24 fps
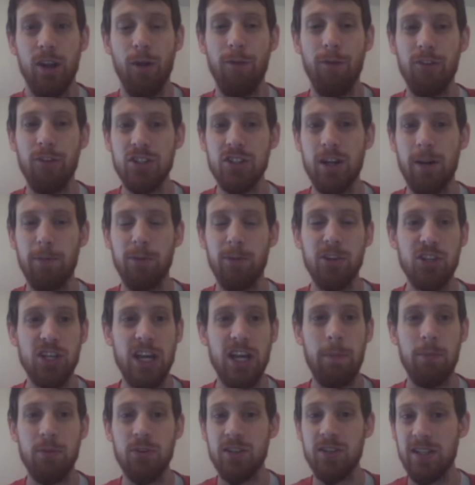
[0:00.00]
first couple of
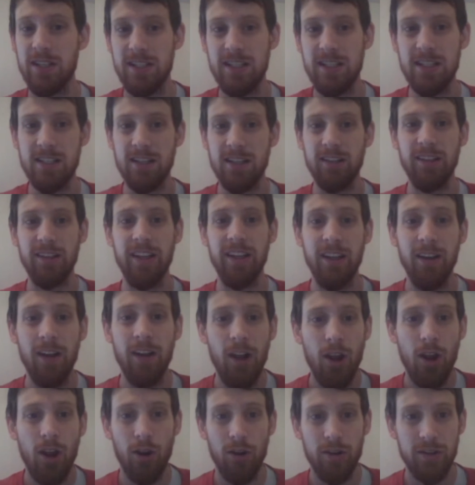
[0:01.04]
chapters consistently
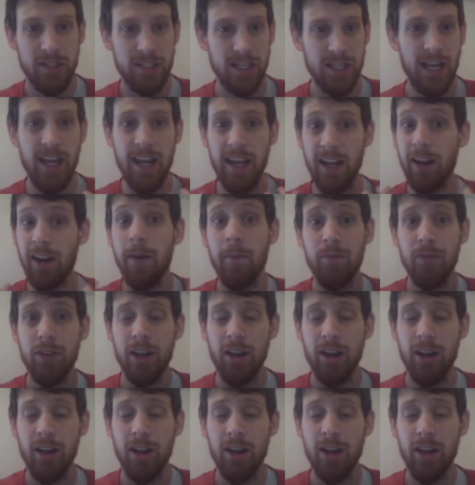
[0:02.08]
saying,